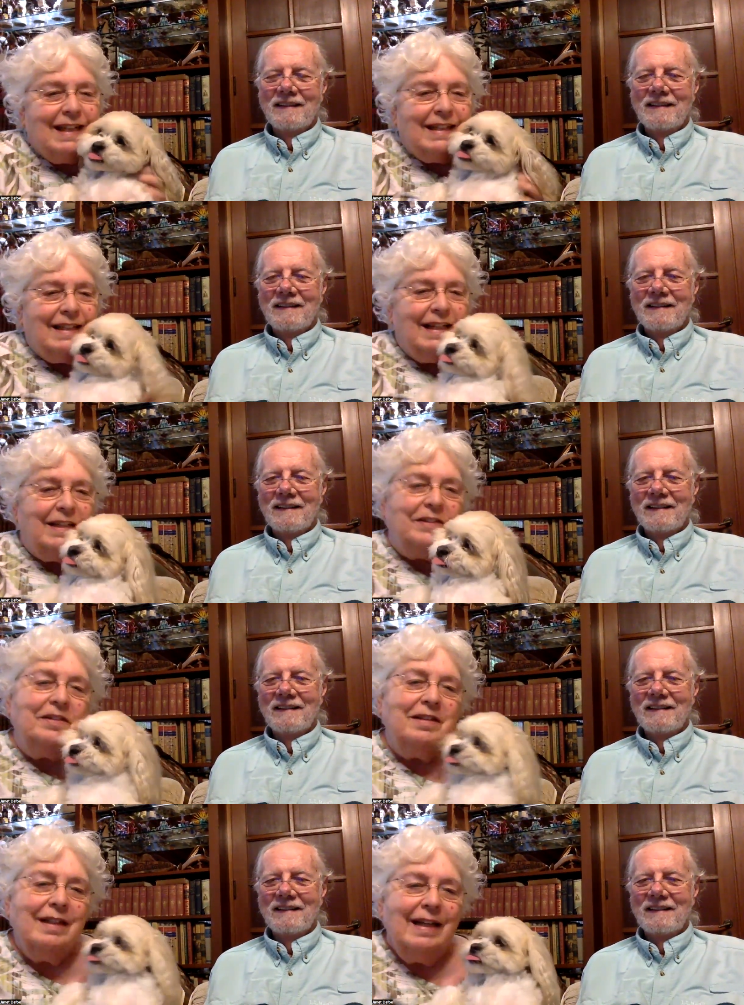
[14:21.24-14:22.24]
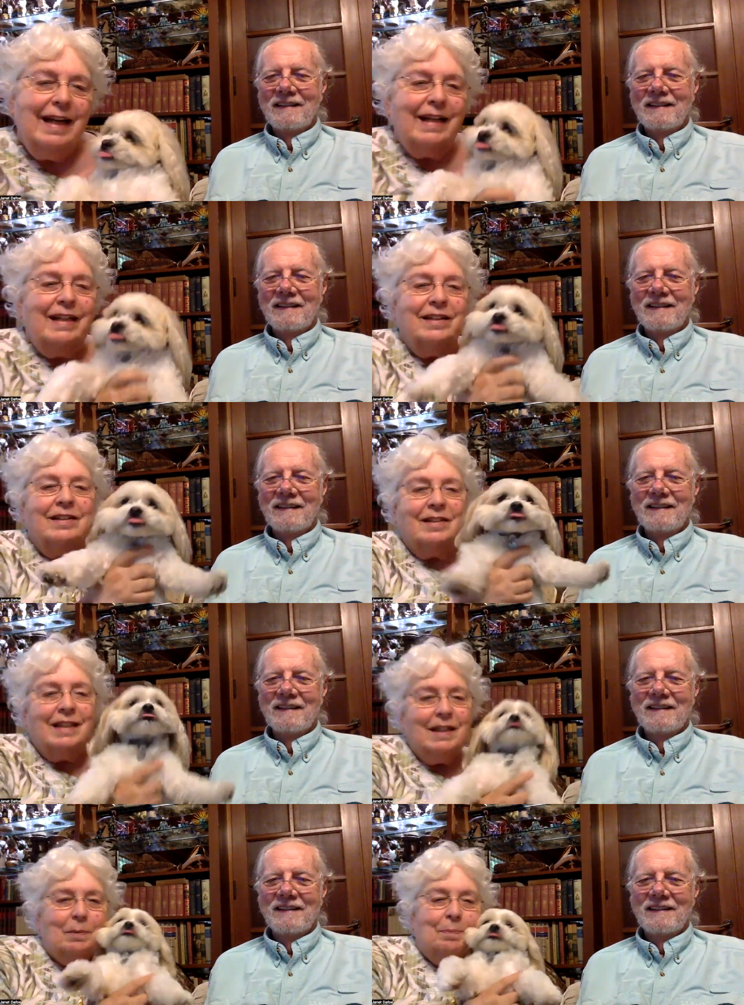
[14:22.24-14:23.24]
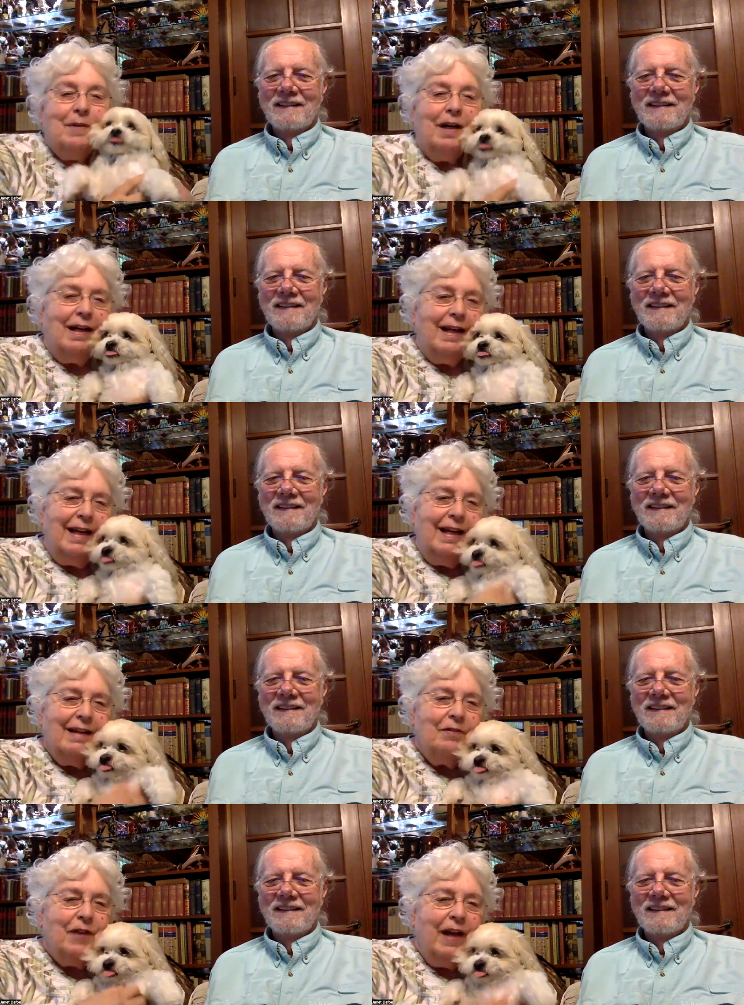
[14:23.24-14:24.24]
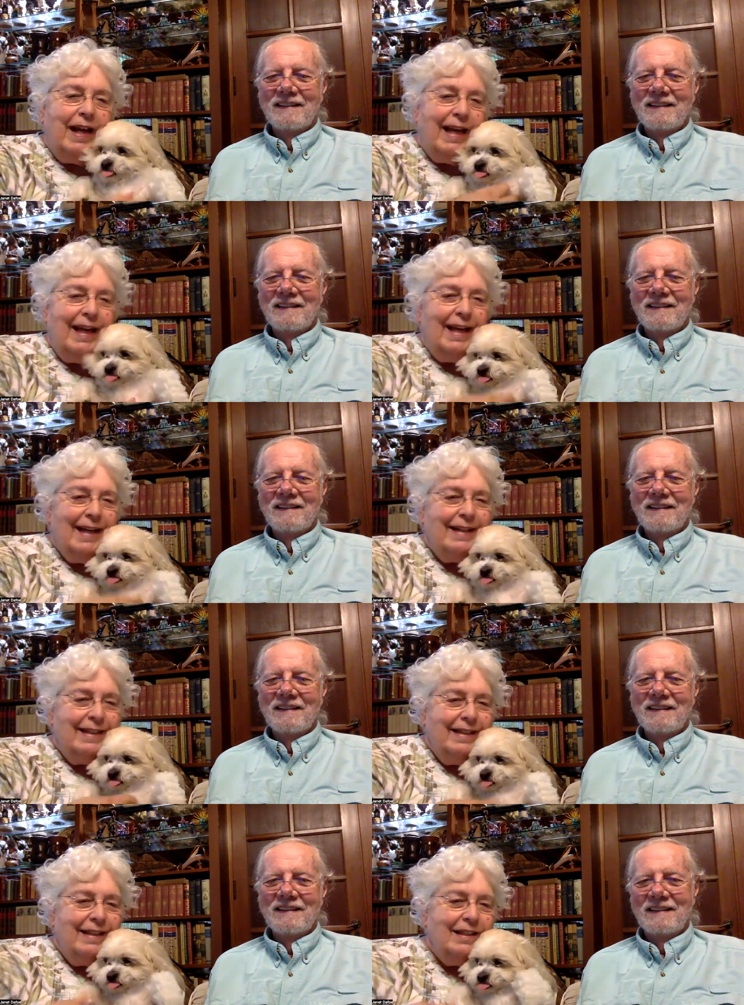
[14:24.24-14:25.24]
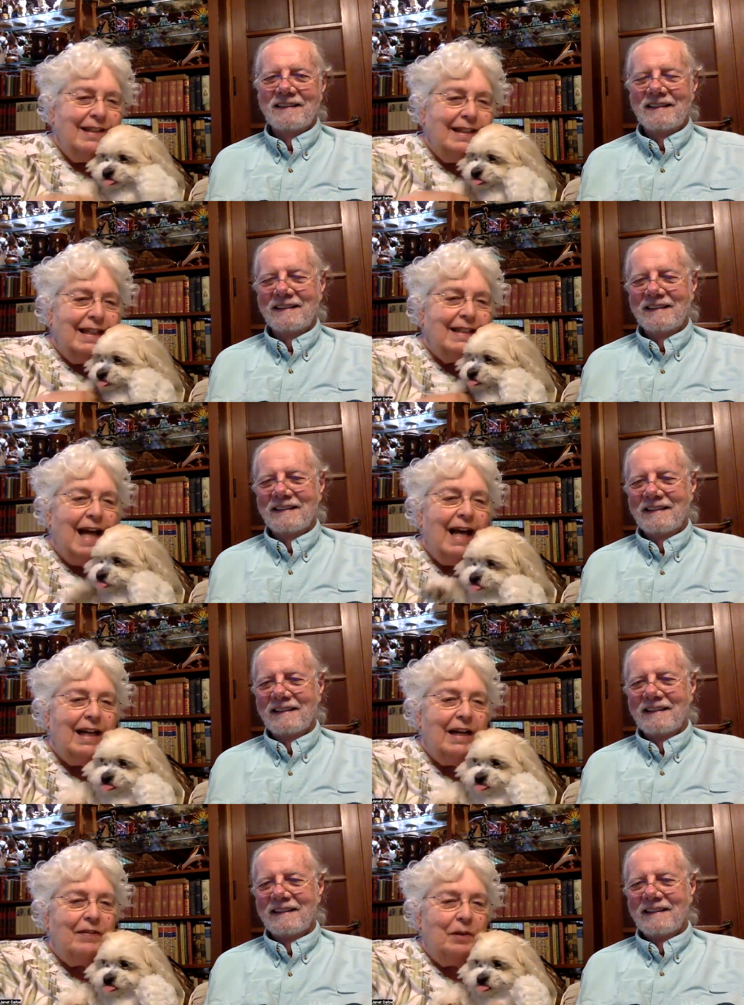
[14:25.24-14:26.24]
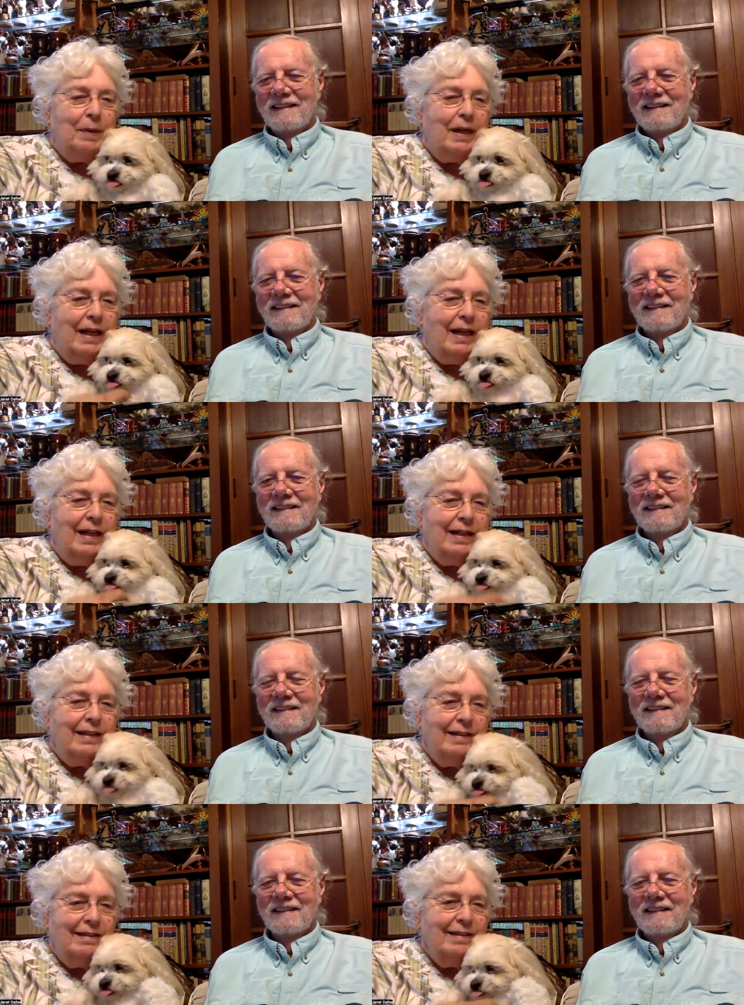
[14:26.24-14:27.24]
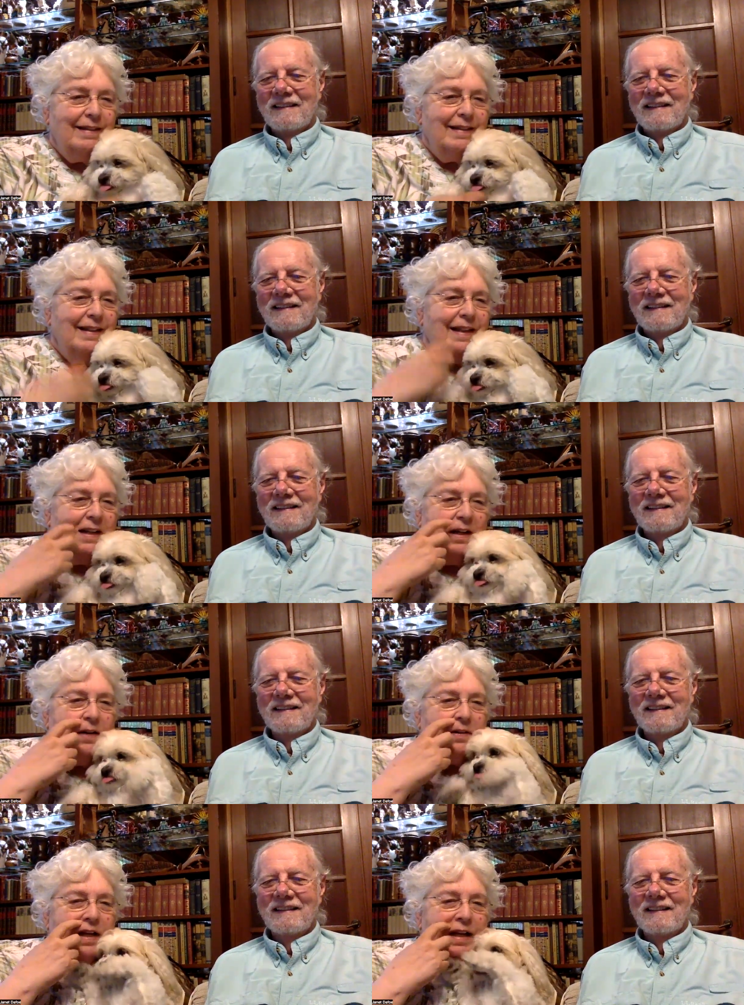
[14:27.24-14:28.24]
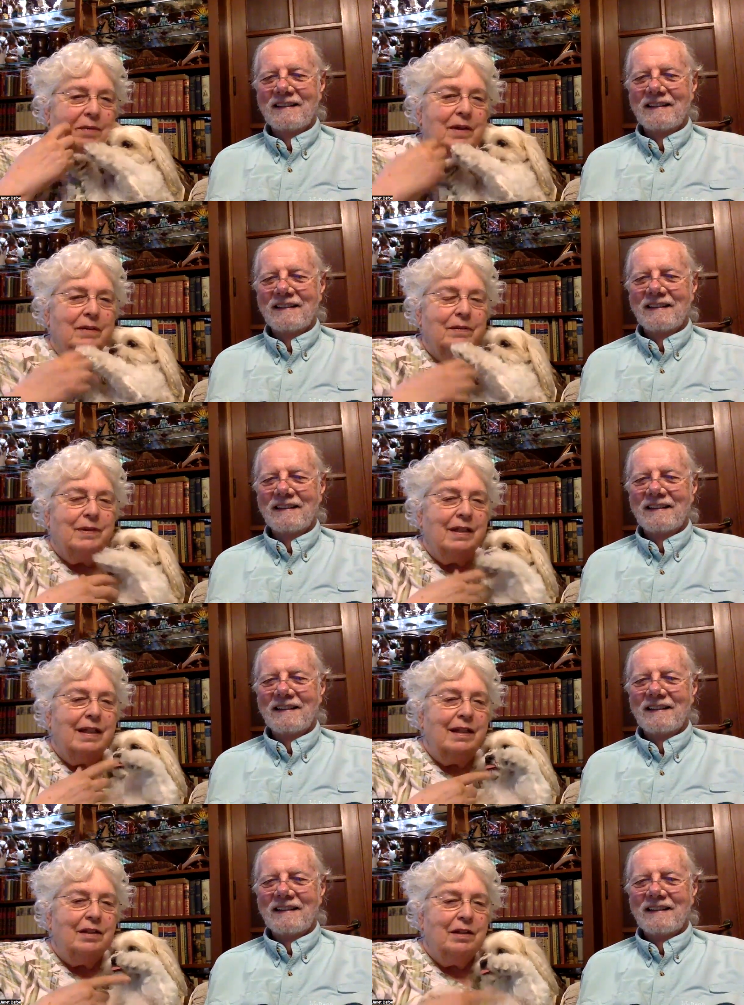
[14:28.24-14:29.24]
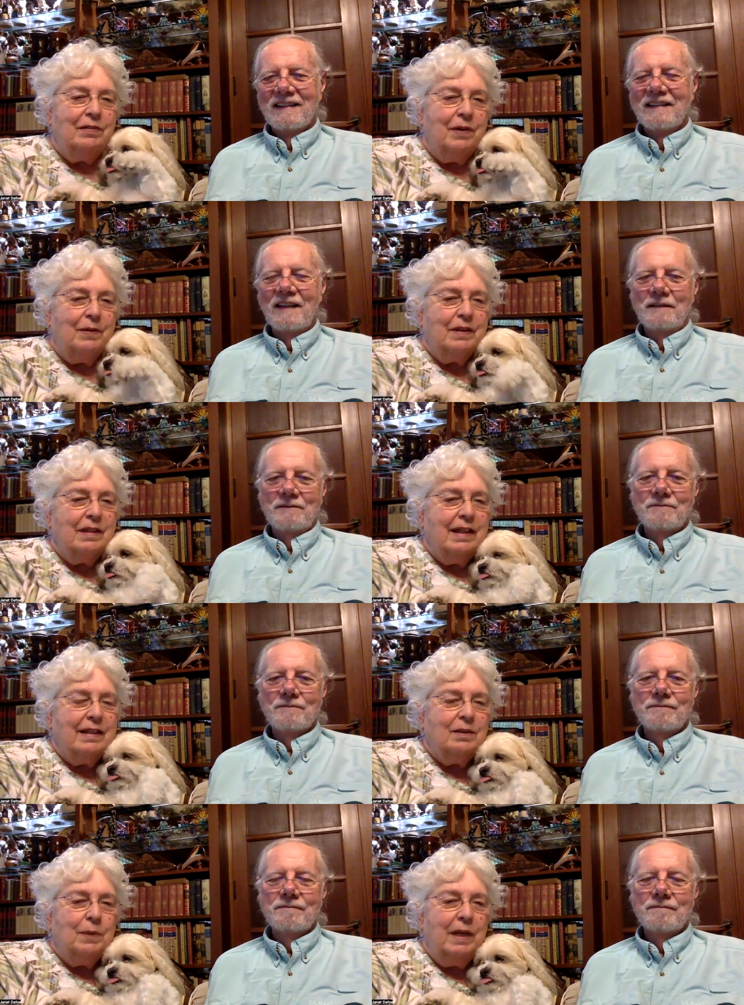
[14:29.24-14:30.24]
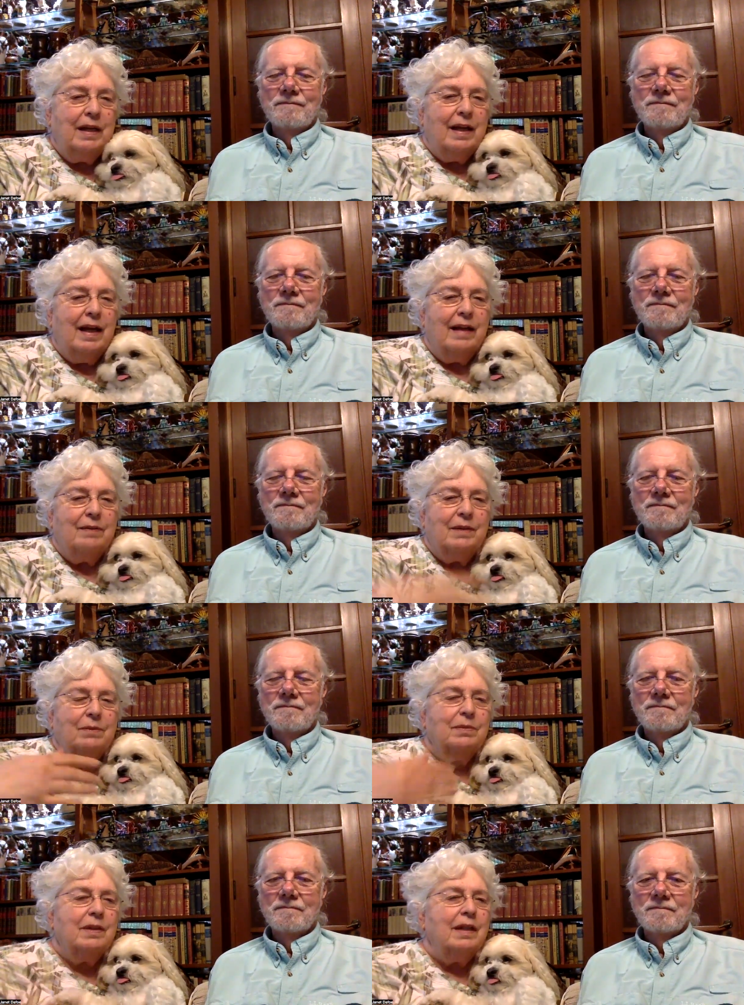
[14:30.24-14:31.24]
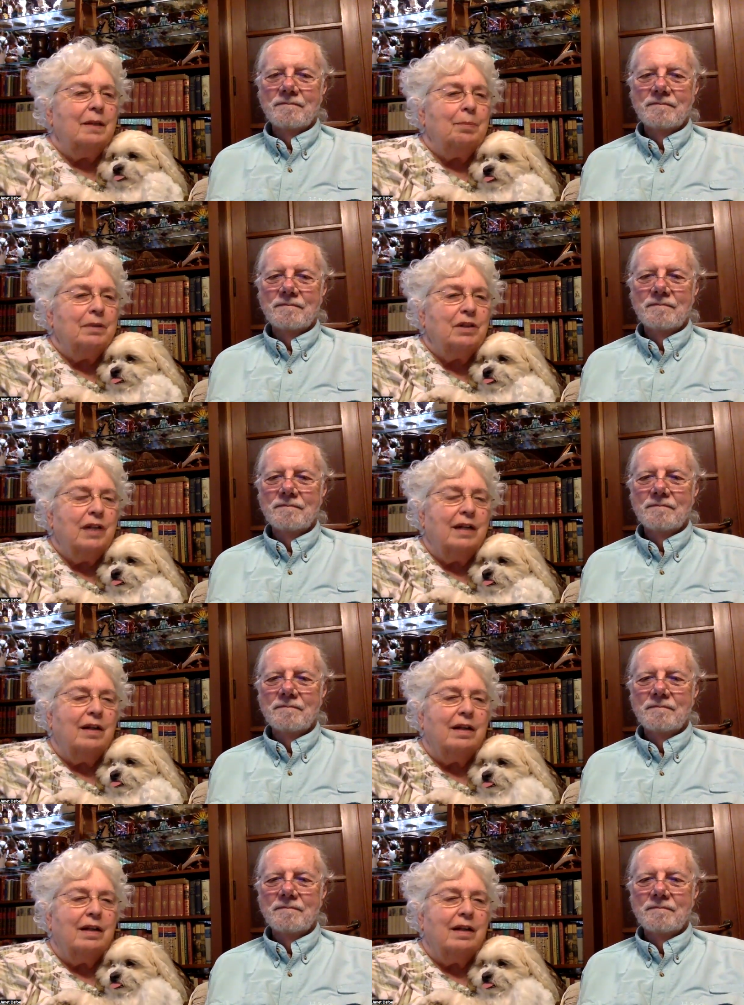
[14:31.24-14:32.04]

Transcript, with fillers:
Speaker 1: out of town, and here's her little doggy Frankie. She says hi to everybody. Okay, we're really looking forward yeah. to next week, and we really appreciate